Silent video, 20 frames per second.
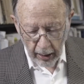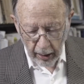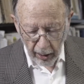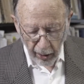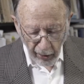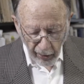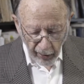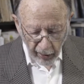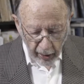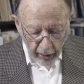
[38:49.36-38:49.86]

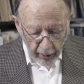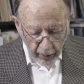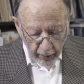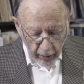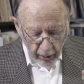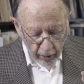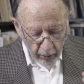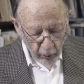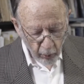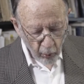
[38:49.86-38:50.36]
are
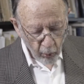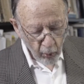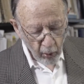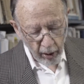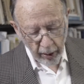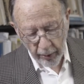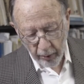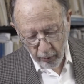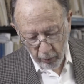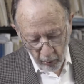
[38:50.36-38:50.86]

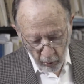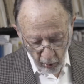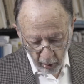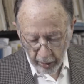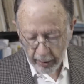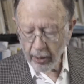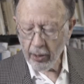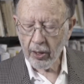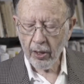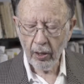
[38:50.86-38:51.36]
what
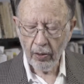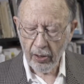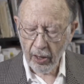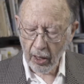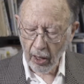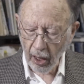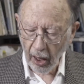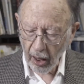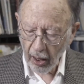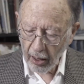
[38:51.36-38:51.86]
one
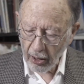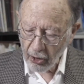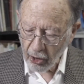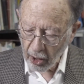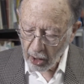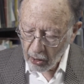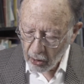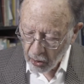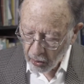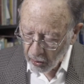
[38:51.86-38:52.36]

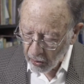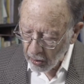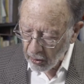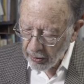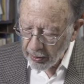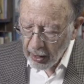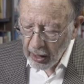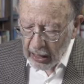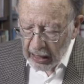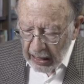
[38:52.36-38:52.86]
sociology
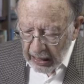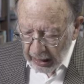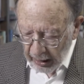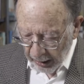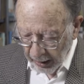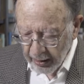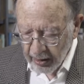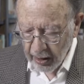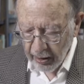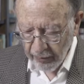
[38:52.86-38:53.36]
called
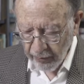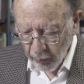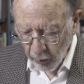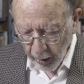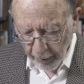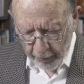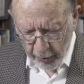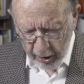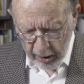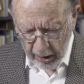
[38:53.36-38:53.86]
collective
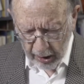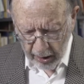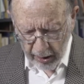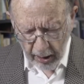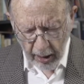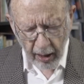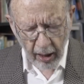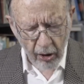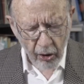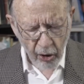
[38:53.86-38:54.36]

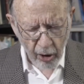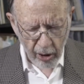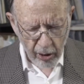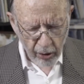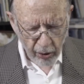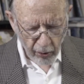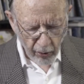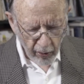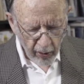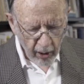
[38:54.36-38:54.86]

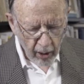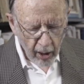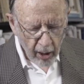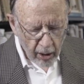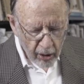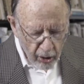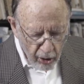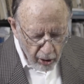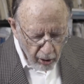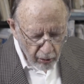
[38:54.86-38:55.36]
representations, or
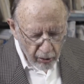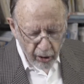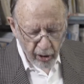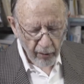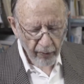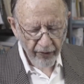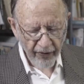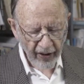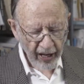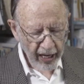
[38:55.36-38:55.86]
social
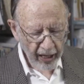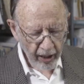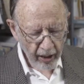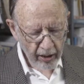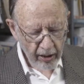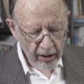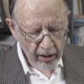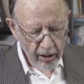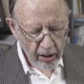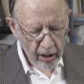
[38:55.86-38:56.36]

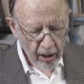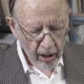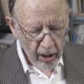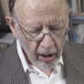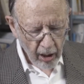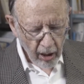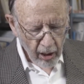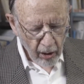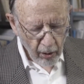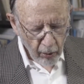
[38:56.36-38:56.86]
facts,
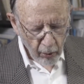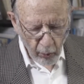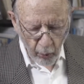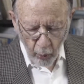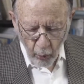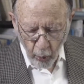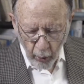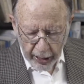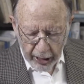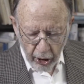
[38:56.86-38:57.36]

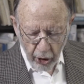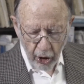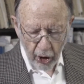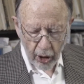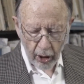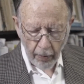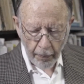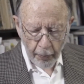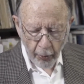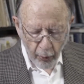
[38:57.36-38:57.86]

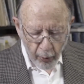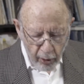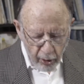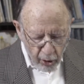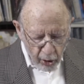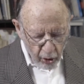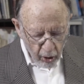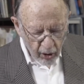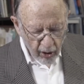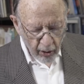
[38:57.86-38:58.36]
which
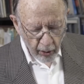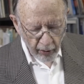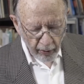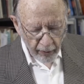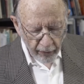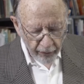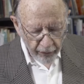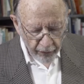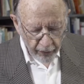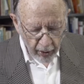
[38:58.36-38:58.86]

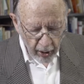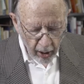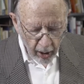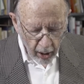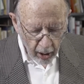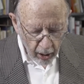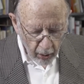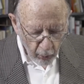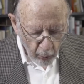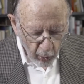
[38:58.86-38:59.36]
preserve
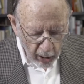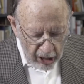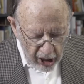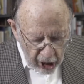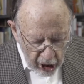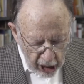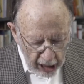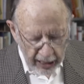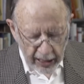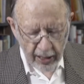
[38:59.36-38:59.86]
what
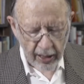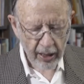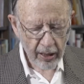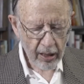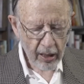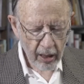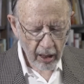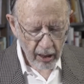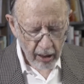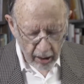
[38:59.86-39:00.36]

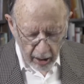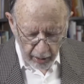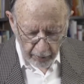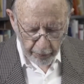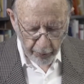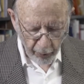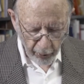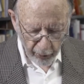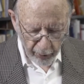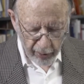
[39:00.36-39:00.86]
Jesus'
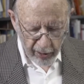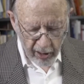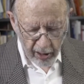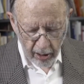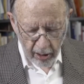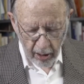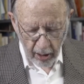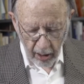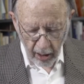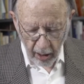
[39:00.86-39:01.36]

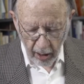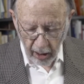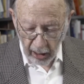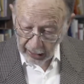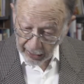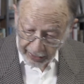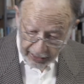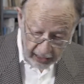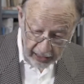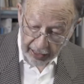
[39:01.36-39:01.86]
contemporaries,
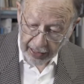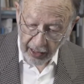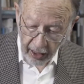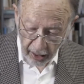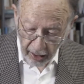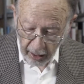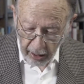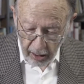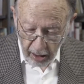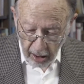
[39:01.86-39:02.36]
like
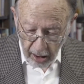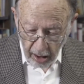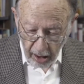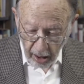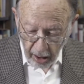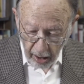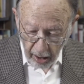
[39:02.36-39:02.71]
Lincoln's,